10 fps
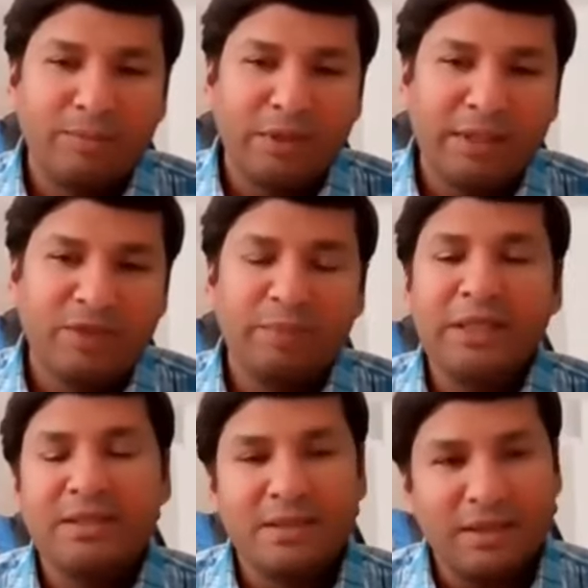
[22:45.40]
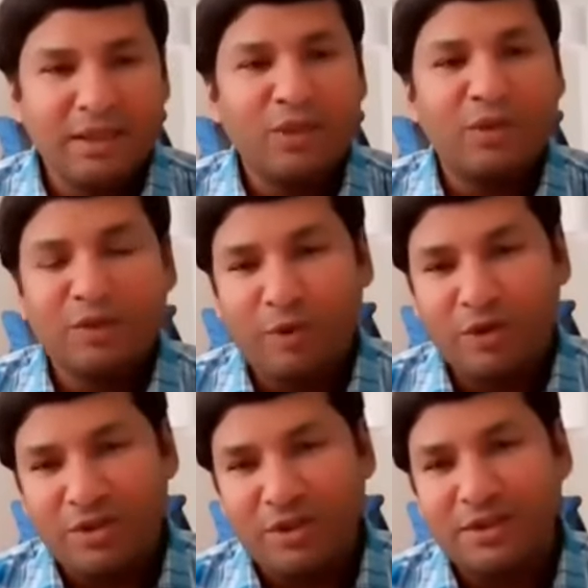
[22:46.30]
people experience the detox
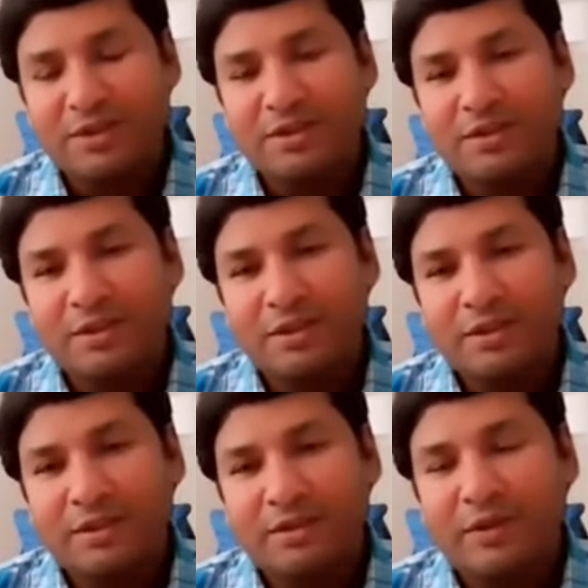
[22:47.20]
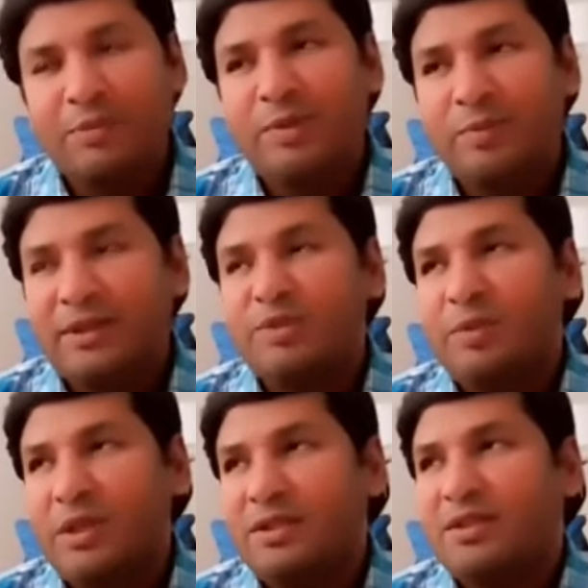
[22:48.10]
process, where people
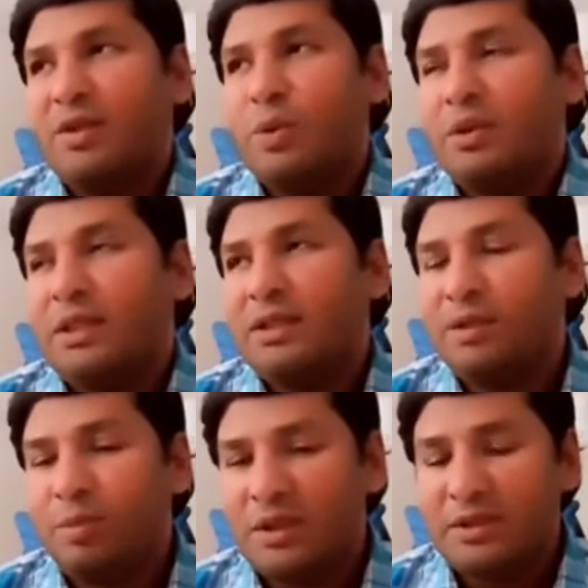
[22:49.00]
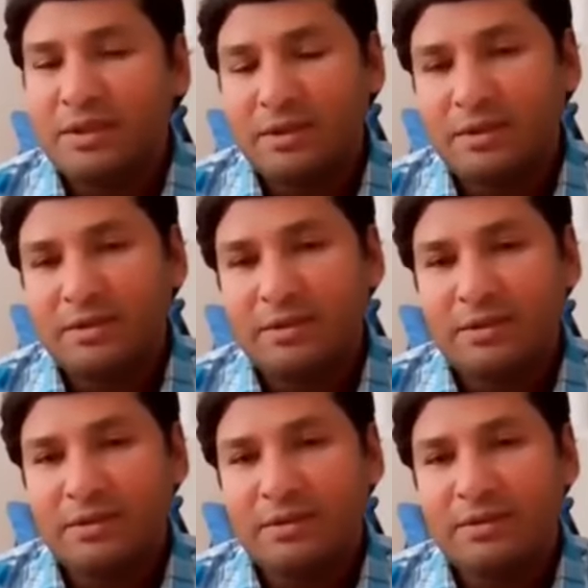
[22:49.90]
experience their own inner bliss.
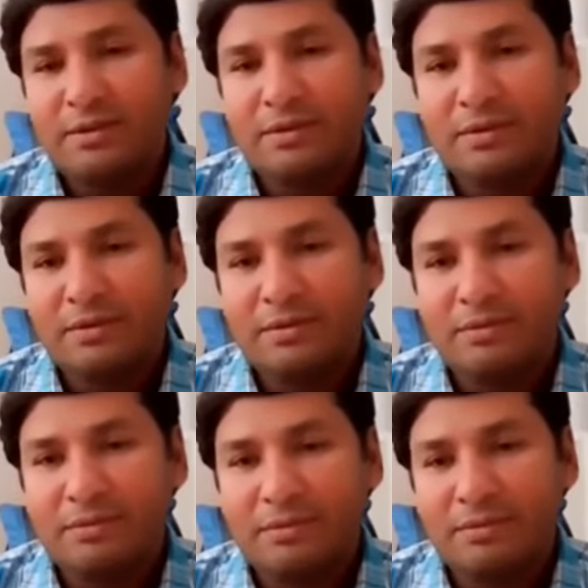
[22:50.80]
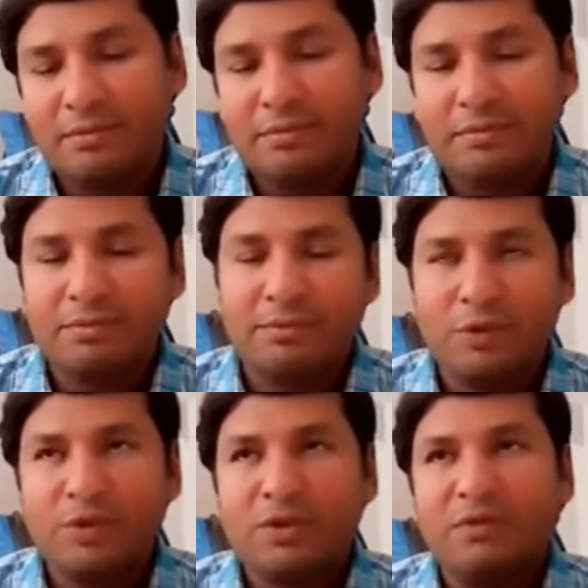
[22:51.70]
So
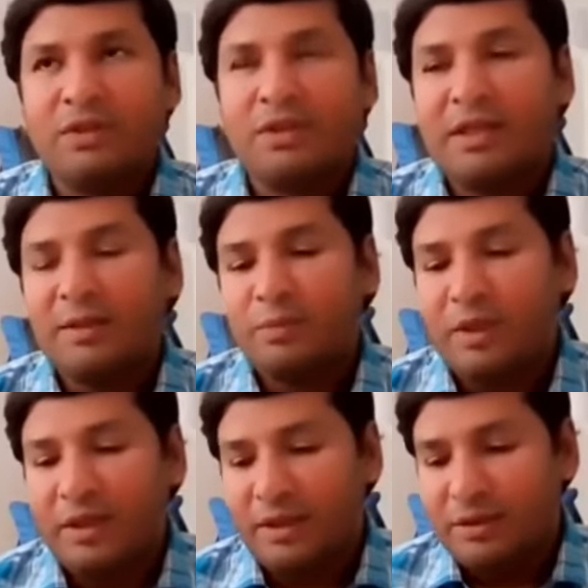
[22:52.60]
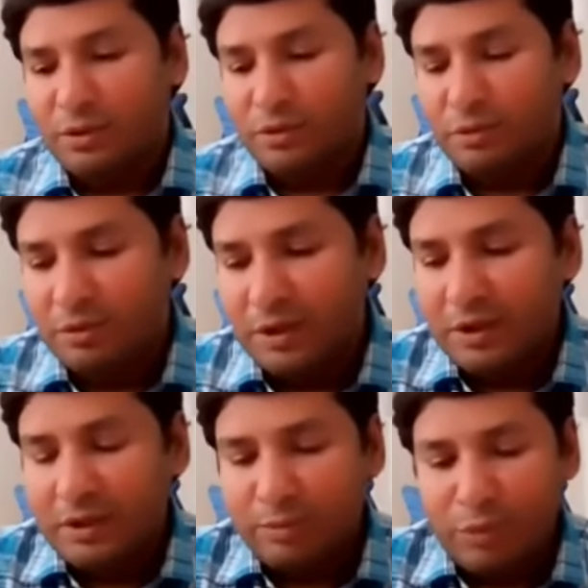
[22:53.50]
most of the time I do
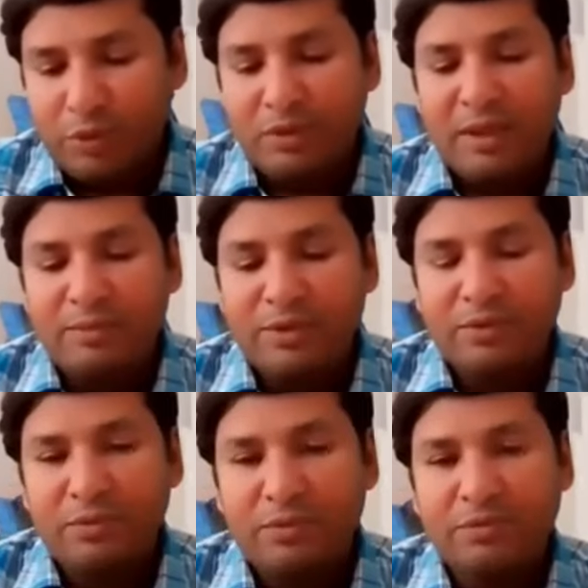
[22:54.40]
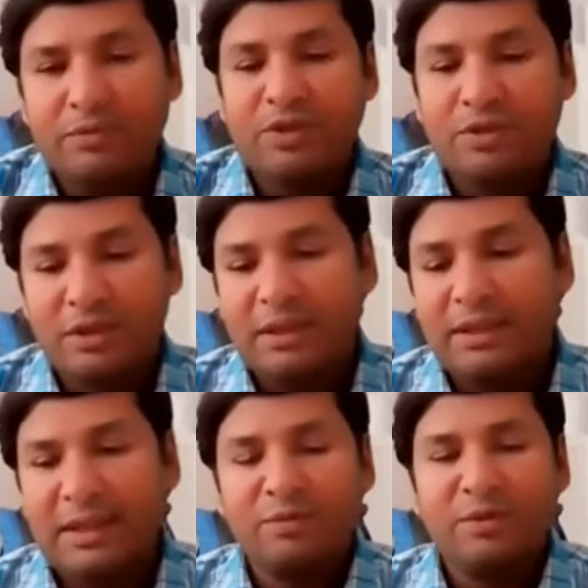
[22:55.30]
programs which
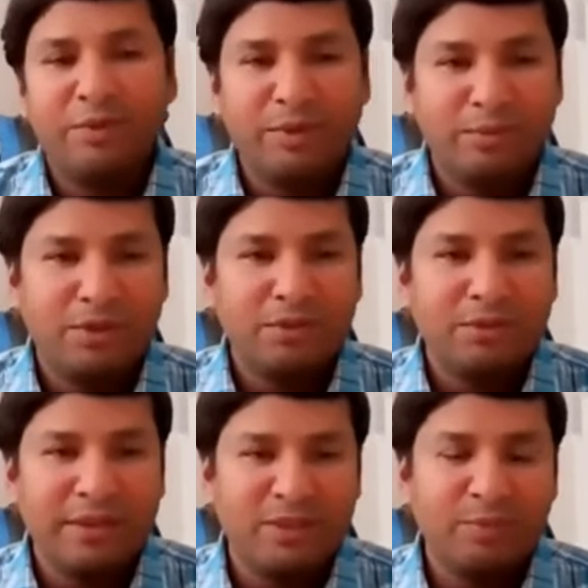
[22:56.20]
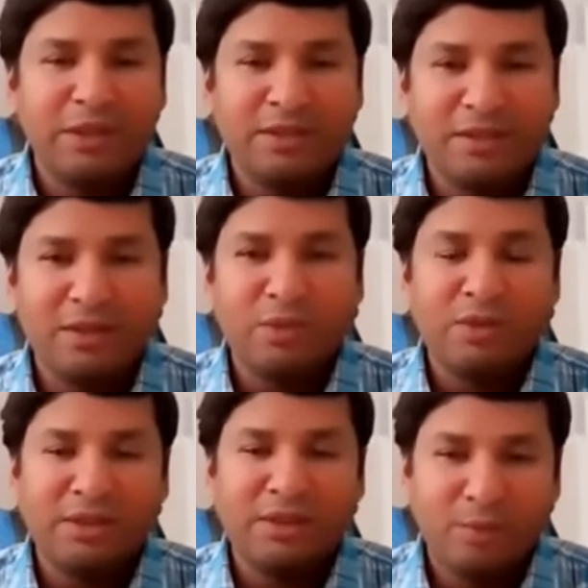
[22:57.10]
really help the people to experience their
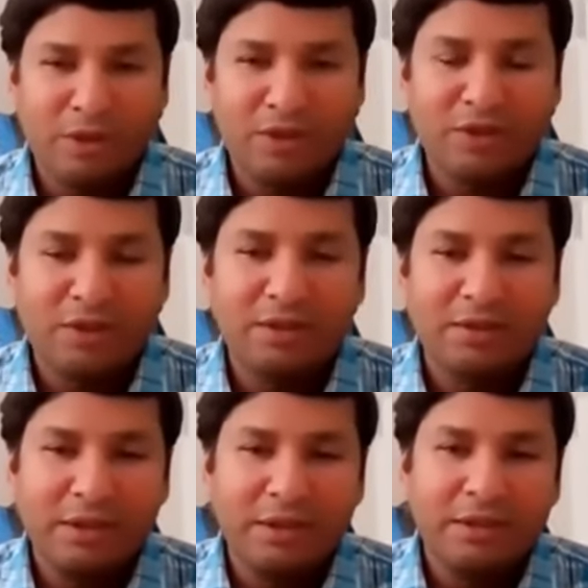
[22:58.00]
own inner potential.